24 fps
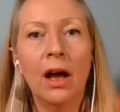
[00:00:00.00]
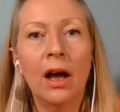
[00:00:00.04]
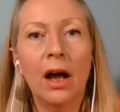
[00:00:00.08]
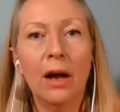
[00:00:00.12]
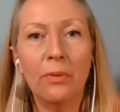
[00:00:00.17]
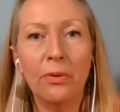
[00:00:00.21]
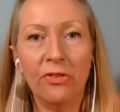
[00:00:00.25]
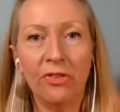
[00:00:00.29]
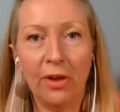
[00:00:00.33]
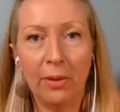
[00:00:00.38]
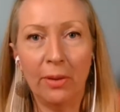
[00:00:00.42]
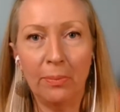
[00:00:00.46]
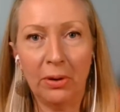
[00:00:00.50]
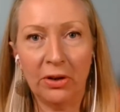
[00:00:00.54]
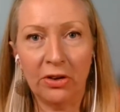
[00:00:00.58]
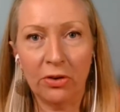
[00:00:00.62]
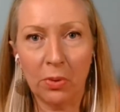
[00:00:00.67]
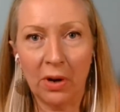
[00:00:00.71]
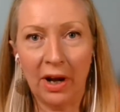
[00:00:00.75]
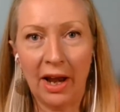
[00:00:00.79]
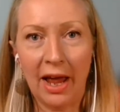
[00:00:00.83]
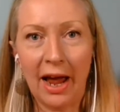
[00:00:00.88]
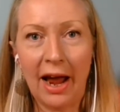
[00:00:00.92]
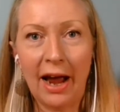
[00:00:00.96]
I was able to
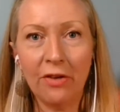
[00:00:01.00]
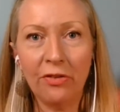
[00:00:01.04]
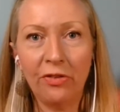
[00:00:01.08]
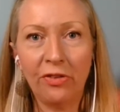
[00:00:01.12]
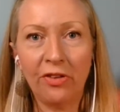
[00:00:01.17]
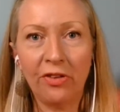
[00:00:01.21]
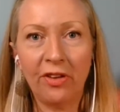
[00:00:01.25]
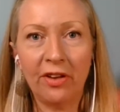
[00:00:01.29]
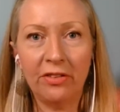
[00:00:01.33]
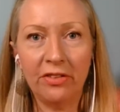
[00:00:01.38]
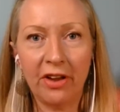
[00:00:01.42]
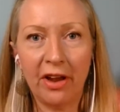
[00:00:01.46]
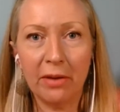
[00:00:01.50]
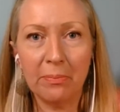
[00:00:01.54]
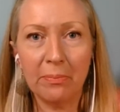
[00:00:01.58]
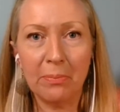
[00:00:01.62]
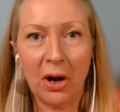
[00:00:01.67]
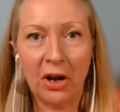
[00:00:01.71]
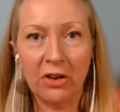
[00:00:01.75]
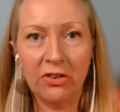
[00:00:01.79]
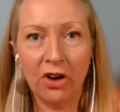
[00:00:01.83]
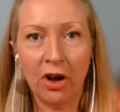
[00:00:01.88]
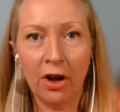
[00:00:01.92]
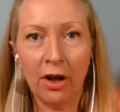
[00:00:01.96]
relax and take
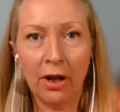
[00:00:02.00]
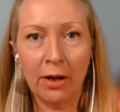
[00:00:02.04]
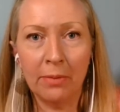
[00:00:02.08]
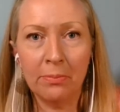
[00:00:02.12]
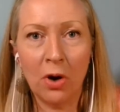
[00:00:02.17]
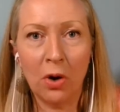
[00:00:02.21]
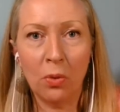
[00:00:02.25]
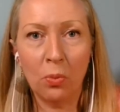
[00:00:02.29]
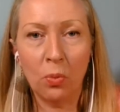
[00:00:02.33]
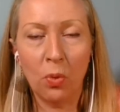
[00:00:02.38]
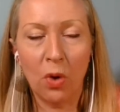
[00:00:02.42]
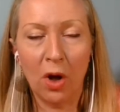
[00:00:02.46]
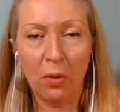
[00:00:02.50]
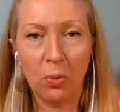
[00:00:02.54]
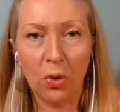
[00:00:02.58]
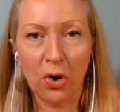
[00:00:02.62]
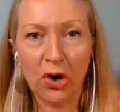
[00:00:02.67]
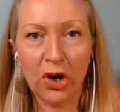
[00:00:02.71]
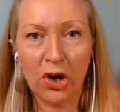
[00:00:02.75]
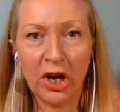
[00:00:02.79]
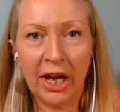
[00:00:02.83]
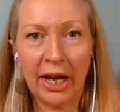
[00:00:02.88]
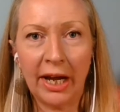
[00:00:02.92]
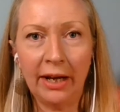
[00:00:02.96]
my time while
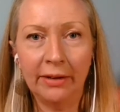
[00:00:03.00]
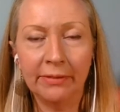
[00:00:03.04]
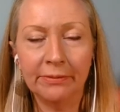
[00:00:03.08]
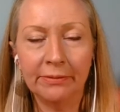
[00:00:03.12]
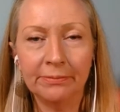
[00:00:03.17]
working